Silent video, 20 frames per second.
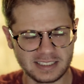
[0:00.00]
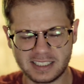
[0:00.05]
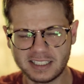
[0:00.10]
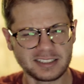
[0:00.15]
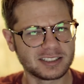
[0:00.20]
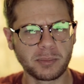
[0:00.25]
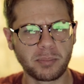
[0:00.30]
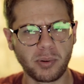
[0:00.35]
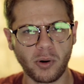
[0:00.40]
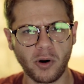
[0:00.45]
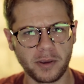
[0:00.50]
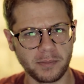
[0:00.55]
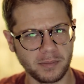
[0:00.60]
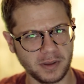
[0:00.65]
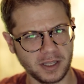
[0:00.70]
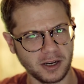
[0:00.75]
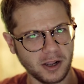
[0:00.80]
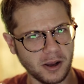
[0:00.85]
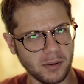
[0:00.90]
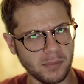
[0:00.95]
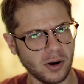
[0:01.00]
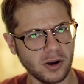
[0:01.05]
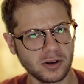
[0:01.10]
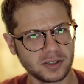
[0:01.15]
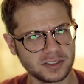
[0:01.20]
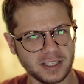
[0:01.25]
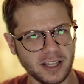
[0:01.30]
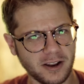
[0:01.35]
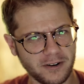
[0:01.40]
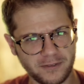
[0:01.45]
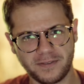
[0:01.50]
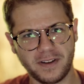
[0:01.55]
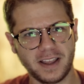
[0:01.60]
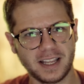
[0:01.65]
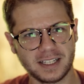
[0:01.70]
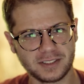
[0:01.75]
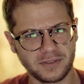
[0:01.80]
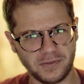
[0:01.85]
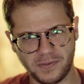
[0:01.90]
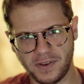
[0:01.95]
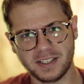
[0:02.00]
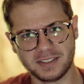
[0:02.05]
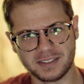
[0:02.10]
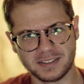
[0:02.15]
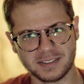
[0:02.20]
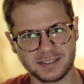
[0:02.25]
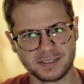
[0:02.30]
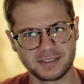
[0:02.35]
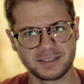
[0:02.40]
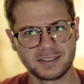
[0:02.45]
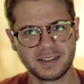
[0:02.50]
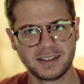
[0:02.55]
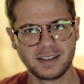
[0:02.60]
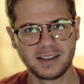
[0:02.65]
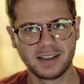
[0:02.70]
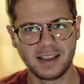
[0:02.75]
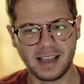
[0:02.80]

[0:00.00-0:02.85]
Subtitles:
disappointment amongst their fans' faces.